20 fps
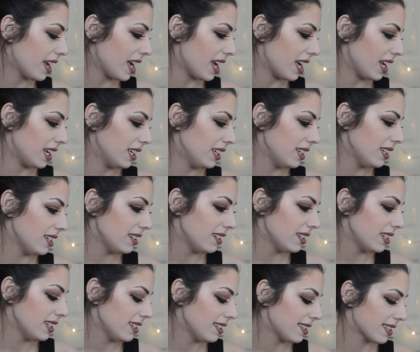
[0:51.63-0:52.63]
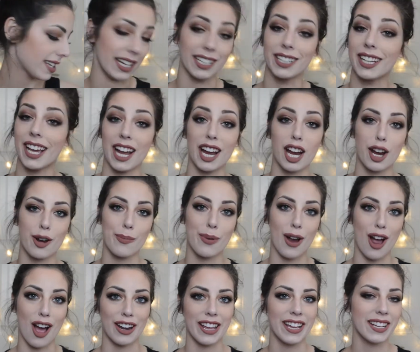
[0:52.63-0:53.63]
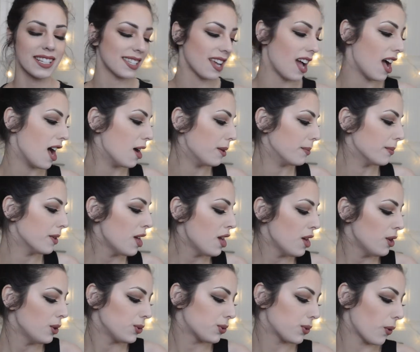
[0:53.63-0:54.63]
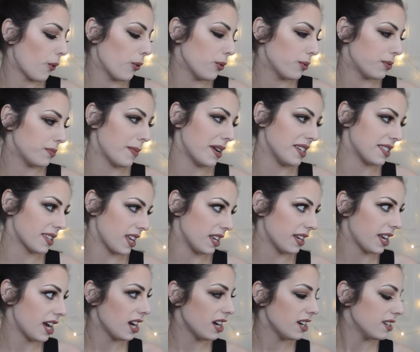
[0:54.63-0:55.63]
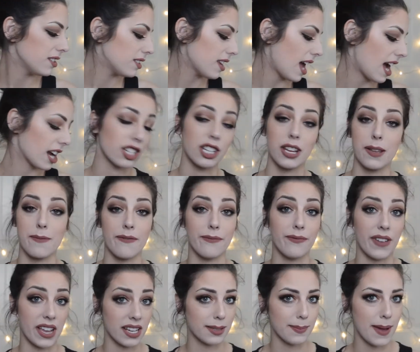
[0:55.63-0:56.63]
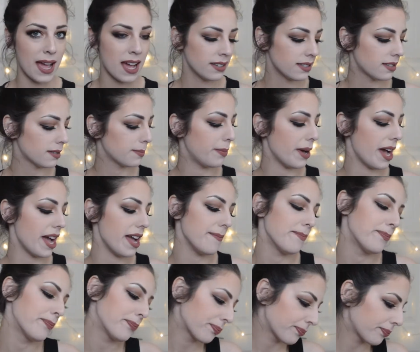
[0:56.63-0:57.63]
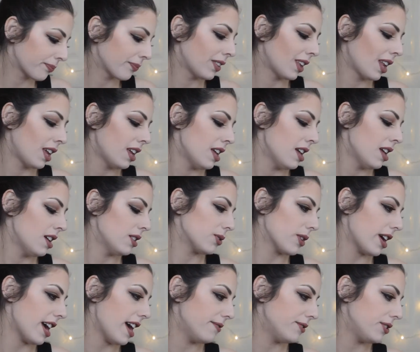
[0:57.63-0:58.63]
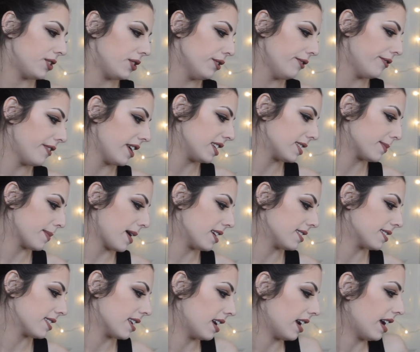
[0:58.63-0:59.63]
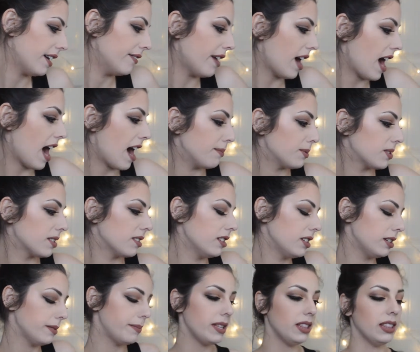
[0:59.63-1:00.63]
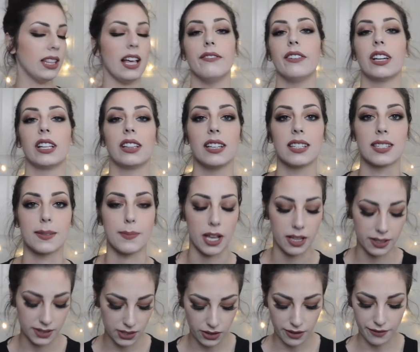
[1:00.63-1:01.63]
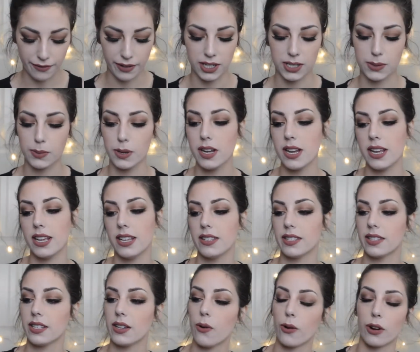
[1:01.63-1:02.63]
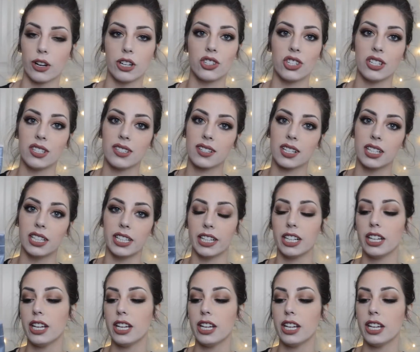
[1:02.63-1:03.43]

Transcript: a skincare products. Um, so my skincare is actually face masks, but so I have two face masks that I've absolutely been loving this month. So the first one is the Origins Clear